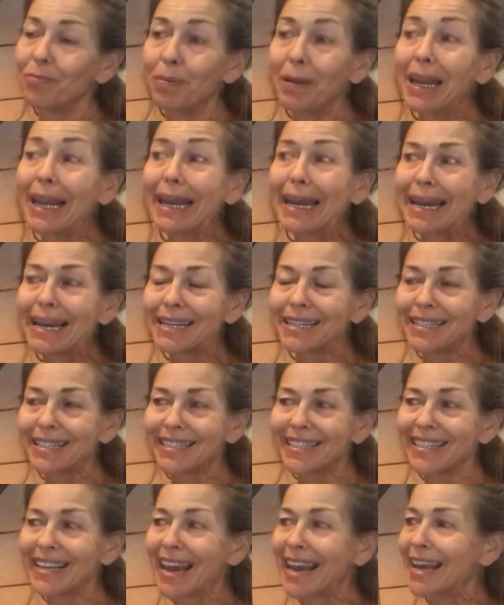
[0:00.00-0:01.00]

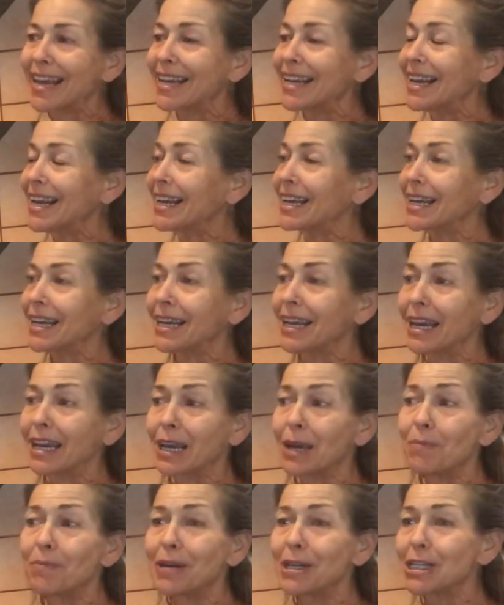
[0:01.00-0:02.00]
plants, and it
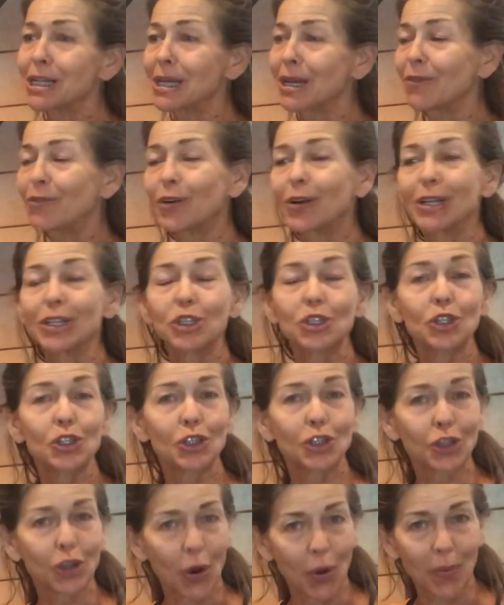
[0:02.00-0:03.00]
can be delivered in
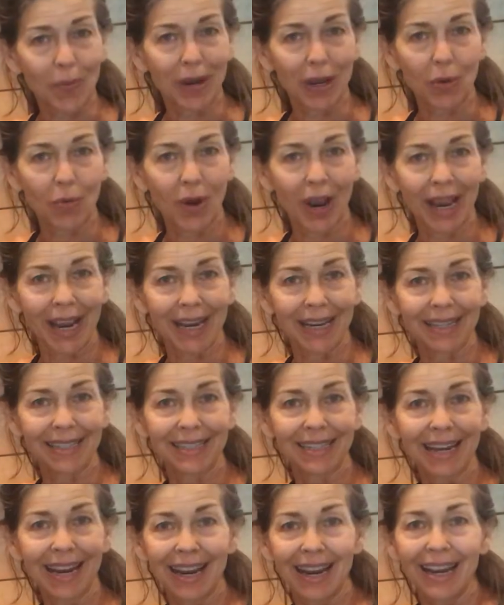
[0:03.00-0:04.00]
so many
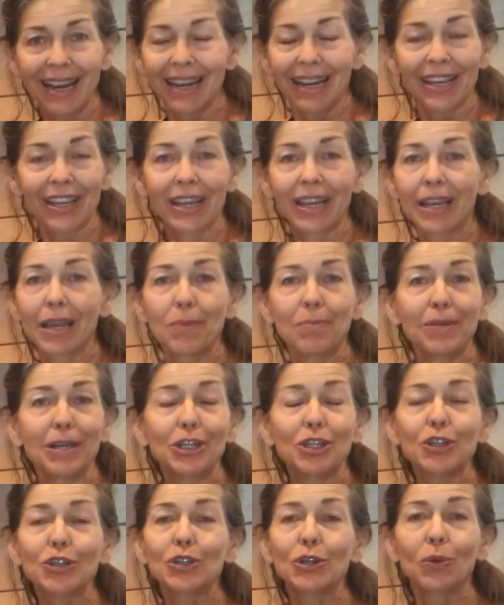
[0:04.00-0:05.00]
ways. It can be
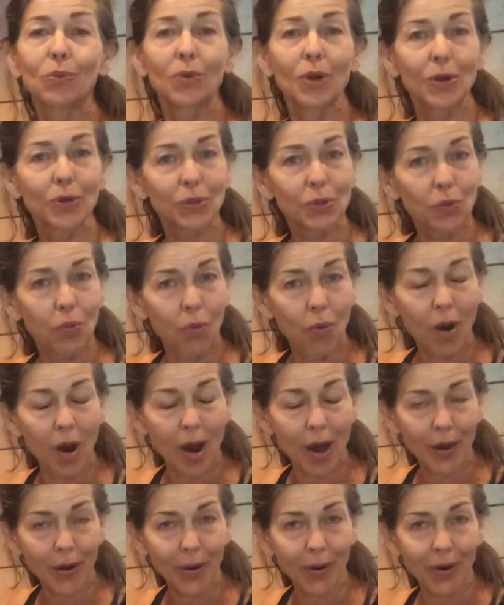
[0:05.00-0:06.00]
just a rose
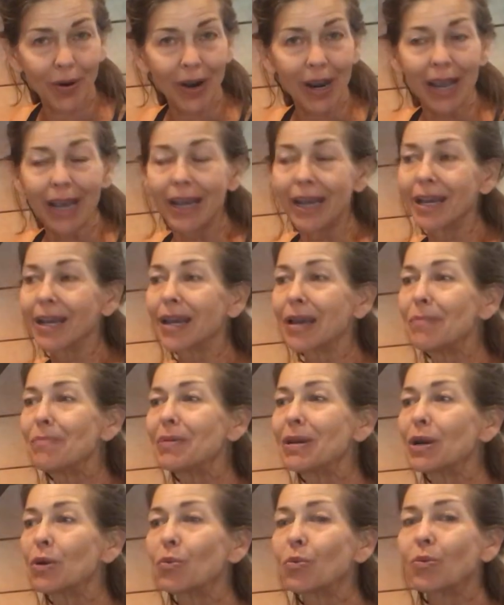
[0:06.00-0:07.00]
water. It can
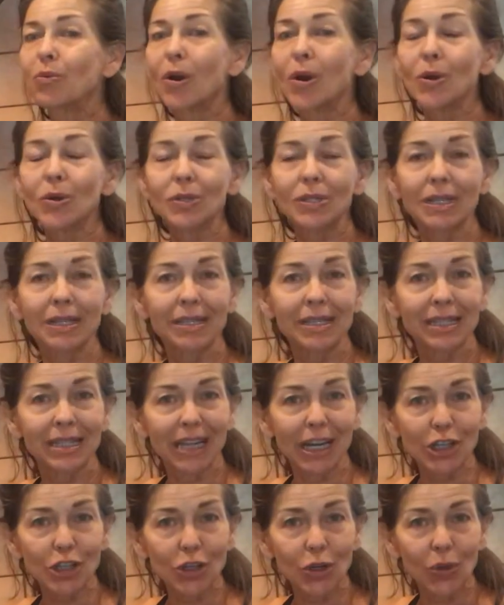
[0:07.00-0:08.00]
be a rose
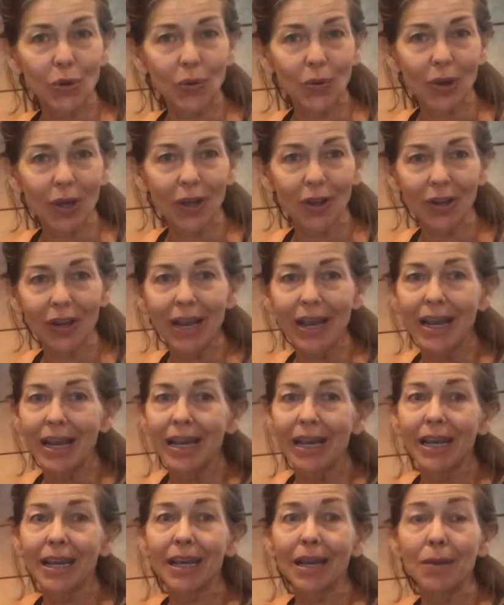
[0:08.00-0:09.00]
essential oil.
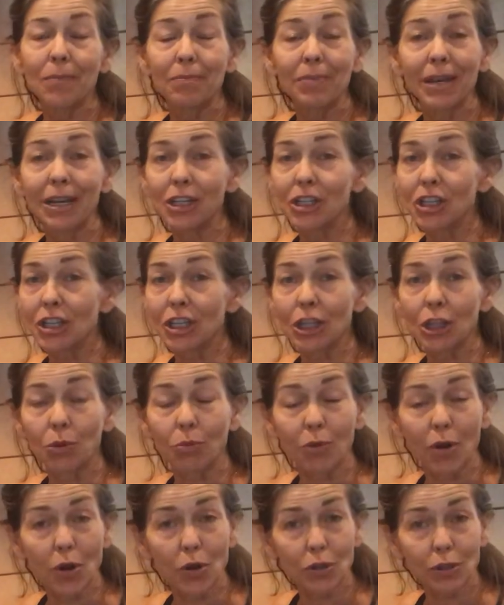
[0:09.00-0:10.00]
It can be just the
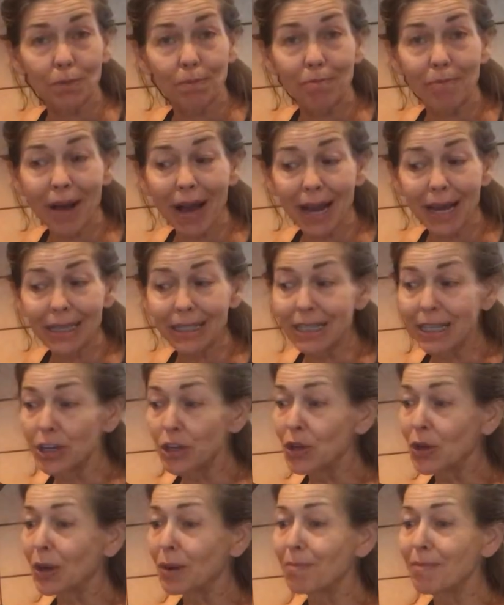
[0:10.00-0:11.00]
rose buds,
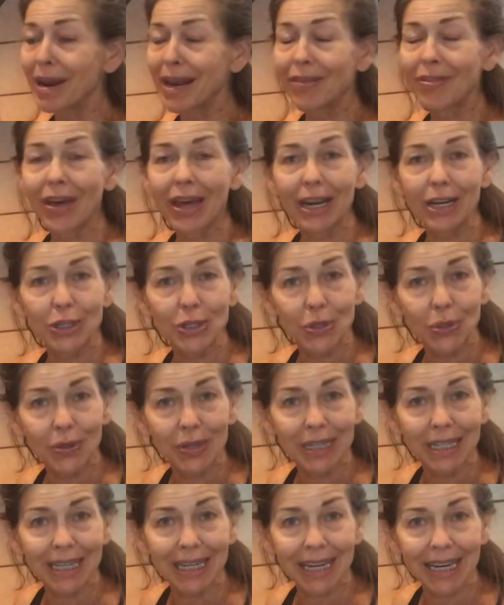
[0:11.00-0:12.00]
and you can make that into
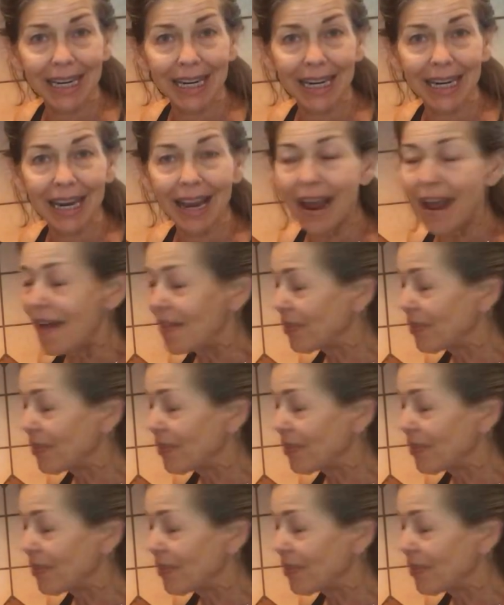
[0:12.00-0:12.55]
a tea.